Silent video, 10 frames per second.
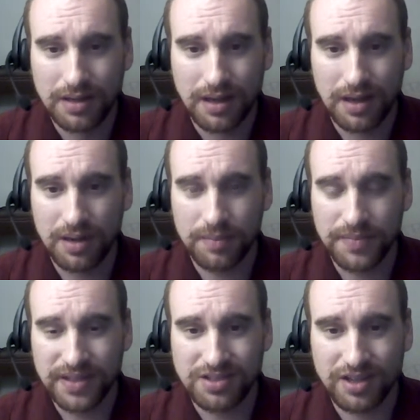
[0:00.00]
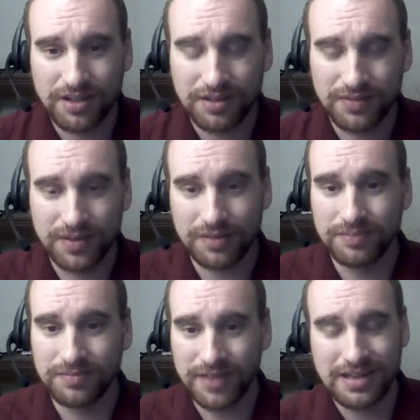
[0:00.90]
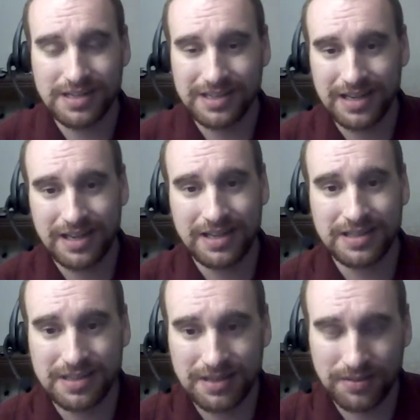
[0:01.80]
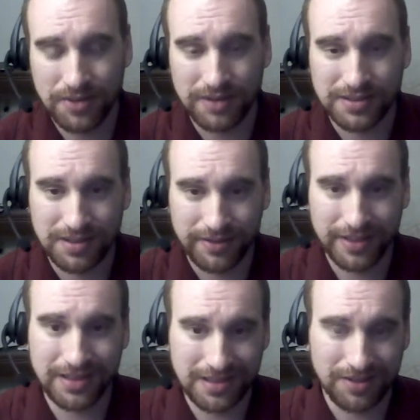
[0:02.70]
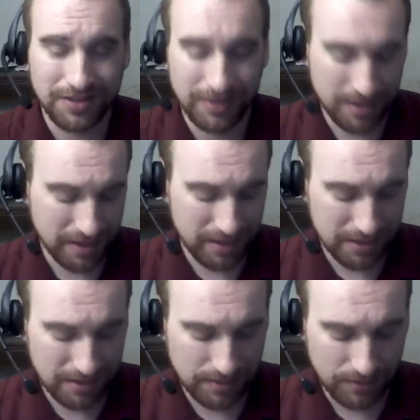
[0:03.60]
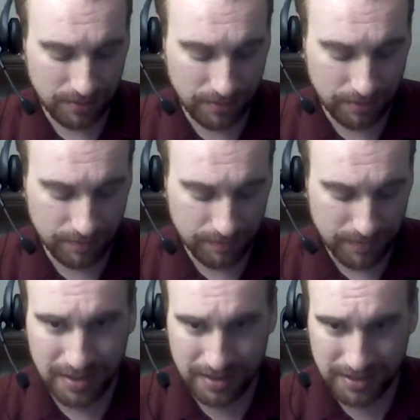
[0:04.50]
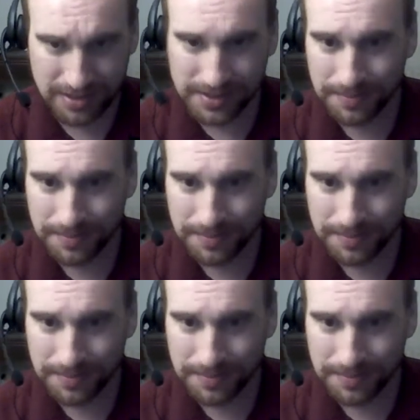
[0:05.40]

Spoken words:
As a child of the 90s and 80s, when I was learning this in the early 90s or mid 90s,